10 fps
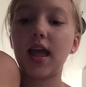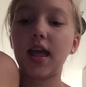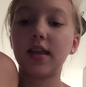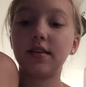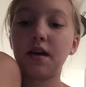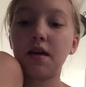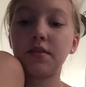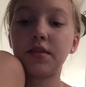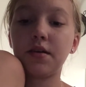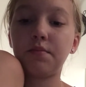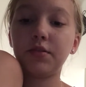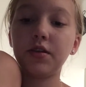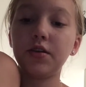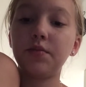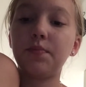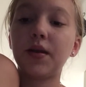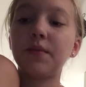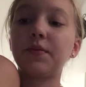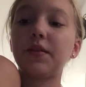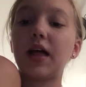And the blue,
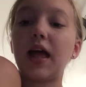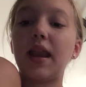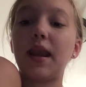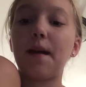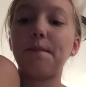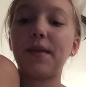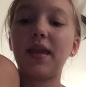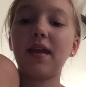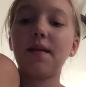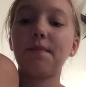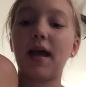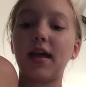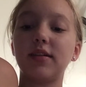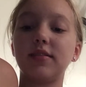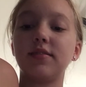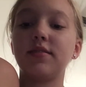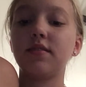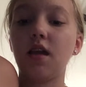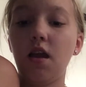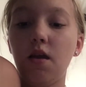purple, and pink pens.